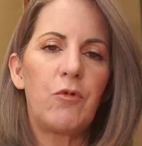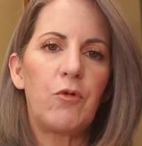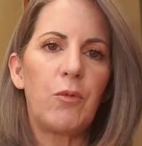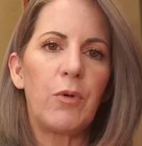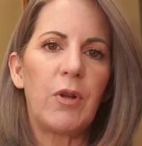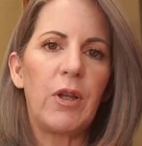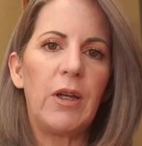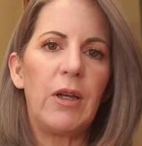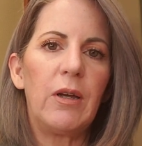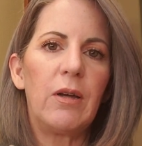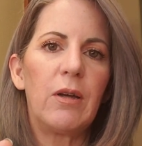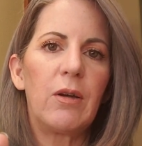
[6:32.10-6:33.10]

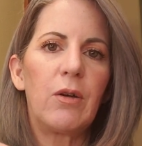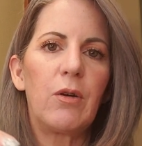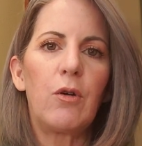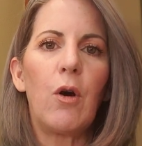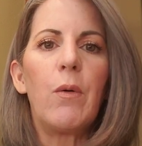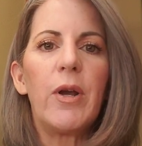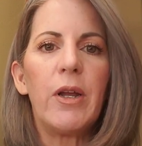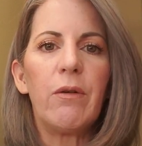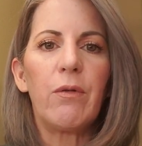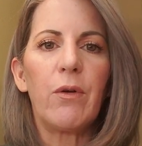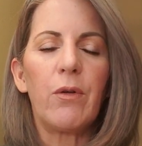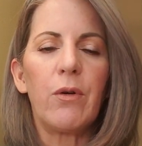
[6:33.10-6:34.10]
really go any
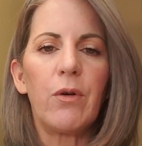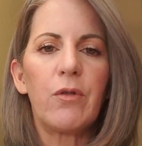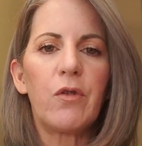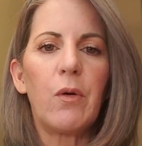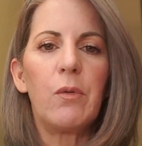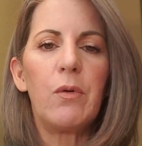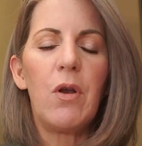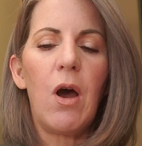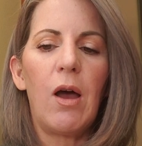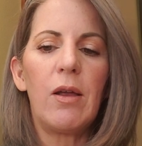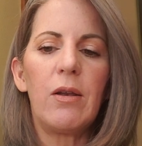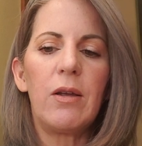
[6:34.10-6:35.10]
further. So
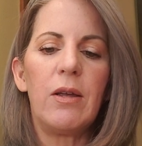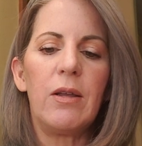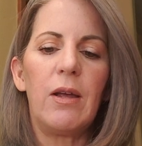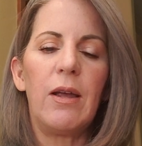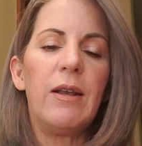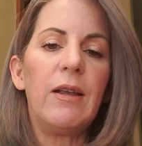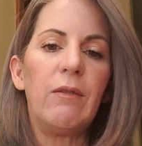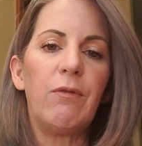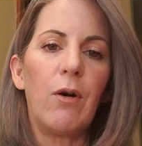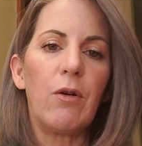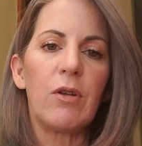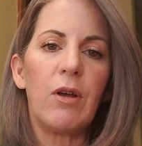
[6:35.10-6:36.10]
not in any
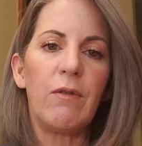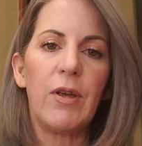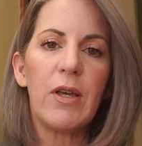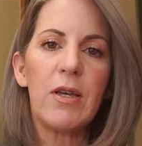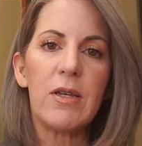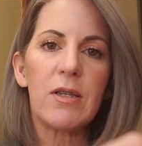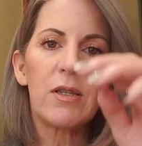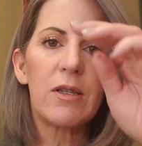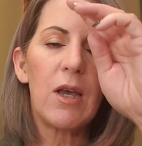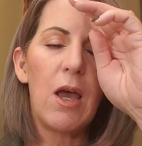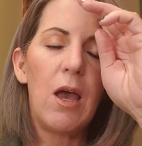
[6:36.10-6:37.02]
fault of his,